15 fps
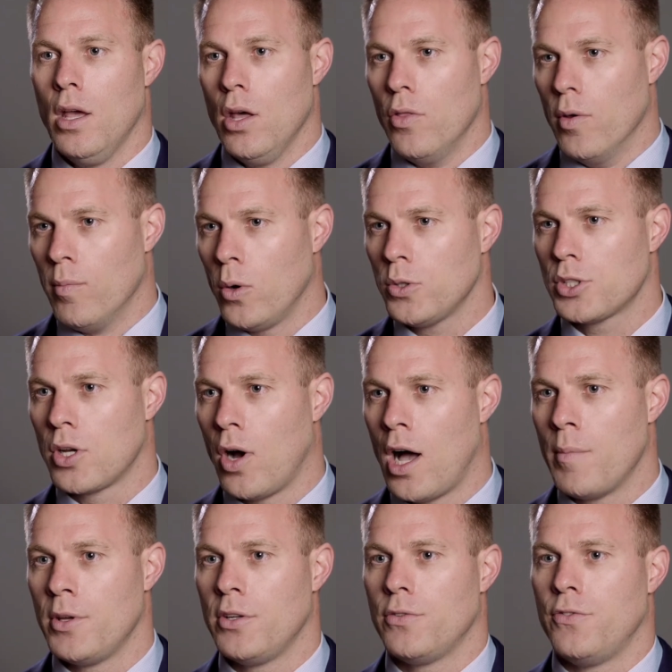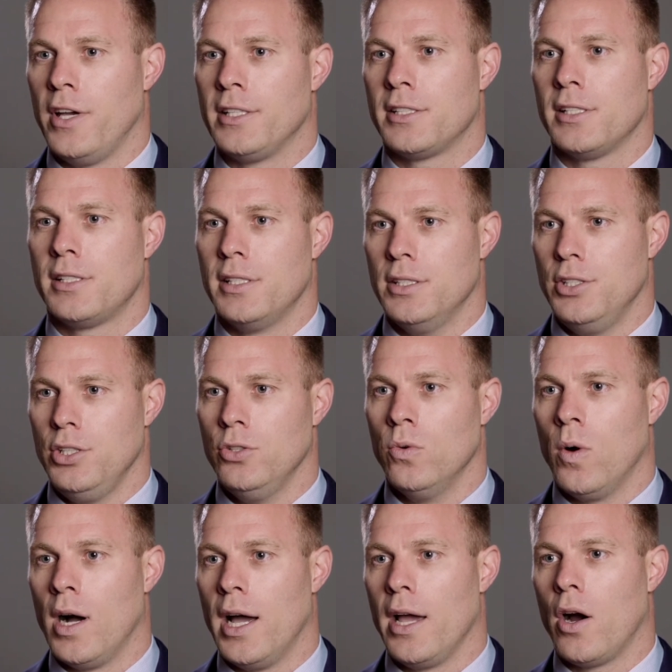The most common defenses to
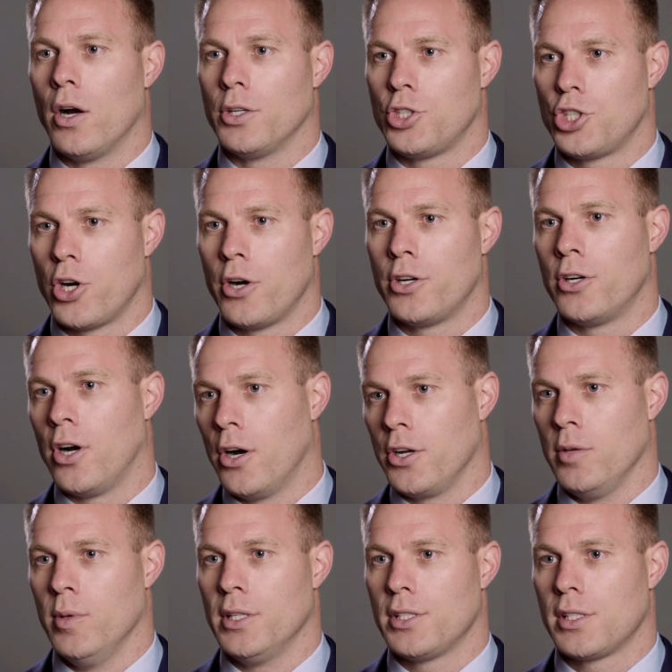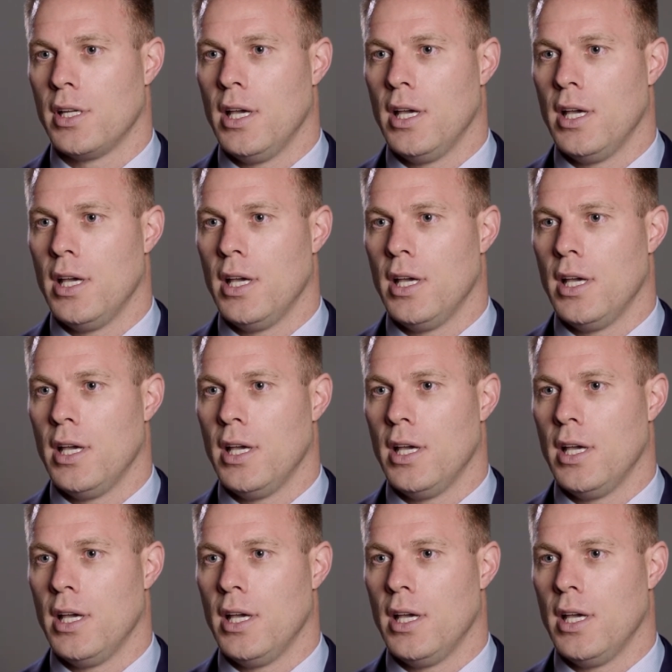DUI are charter arguments.